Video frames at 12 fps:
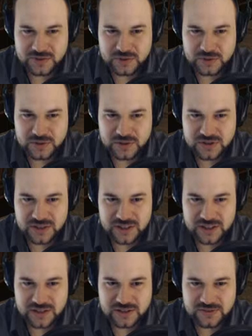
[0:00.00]
of course.
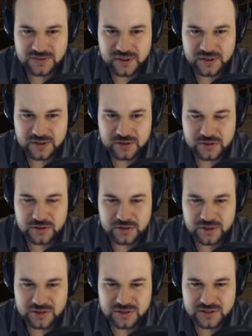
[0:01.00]
Unlike his father
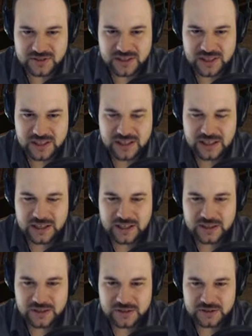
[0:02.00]
Kronos,
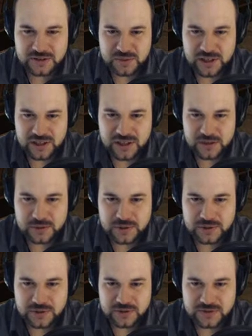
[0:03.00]
he learned to make equal
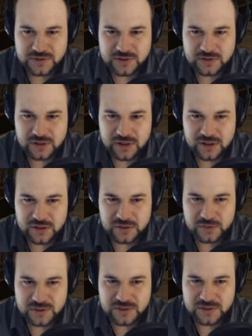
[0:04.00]
use of his strength and
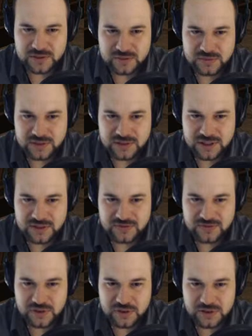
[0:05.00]
wisdom. Instead of
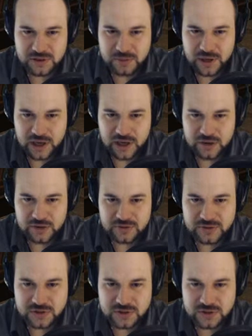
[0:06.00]
fearing the power of
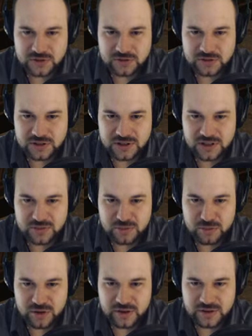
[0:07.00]
his children and
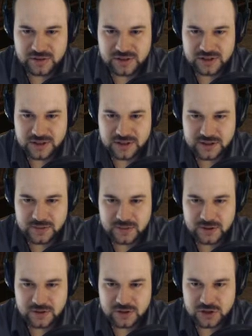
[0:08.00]
brothers, he
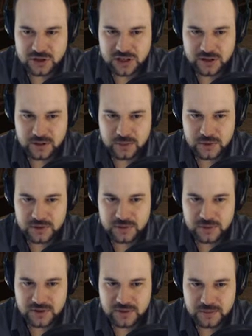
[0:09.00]
accepted to share the world
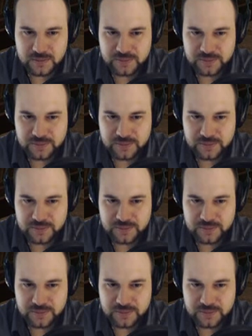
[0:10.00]
with them.